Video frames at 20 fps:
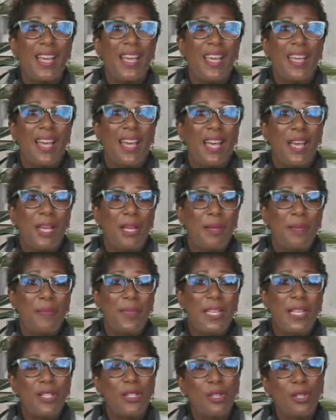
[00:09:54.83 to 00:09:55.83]

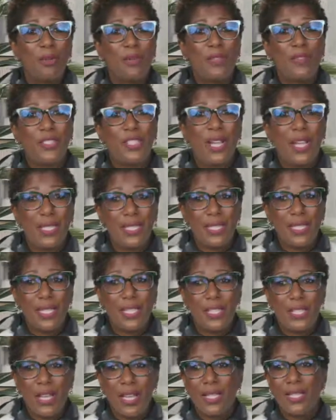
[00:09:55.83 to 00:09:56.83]
In terms of
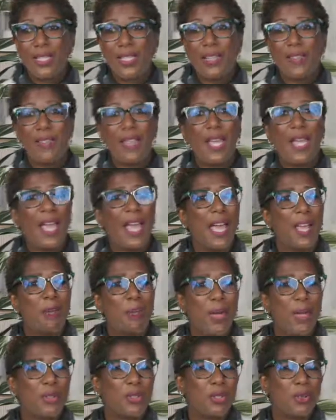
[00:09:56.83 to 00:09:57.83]
Johnson & Johnson, they had
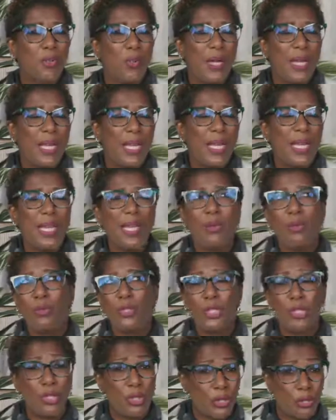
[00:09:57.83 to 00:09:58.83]
about
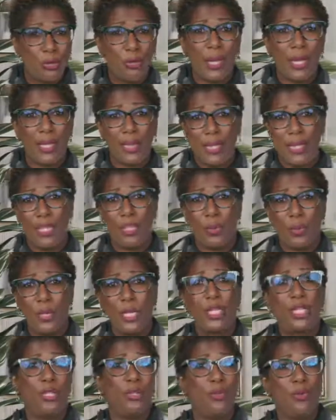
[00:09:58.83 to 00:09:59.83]

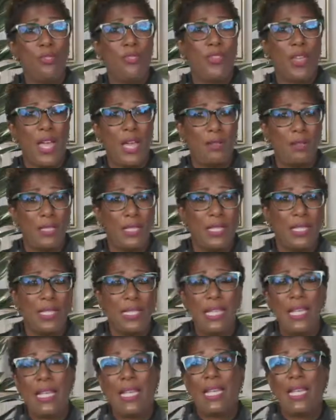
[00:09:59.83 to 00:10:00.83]

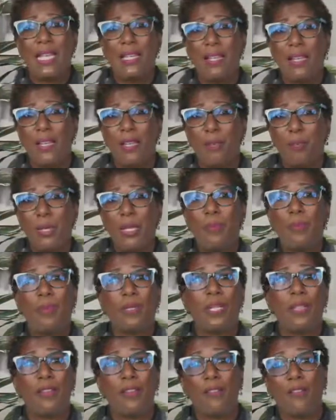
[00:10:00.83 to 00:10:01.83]
22,000
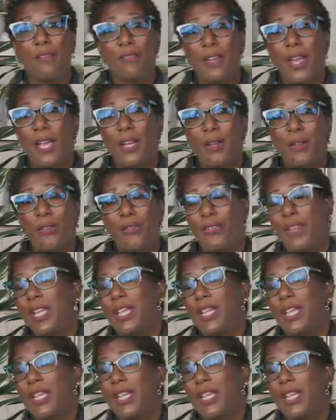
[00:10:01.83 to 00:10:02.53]
people in their final phase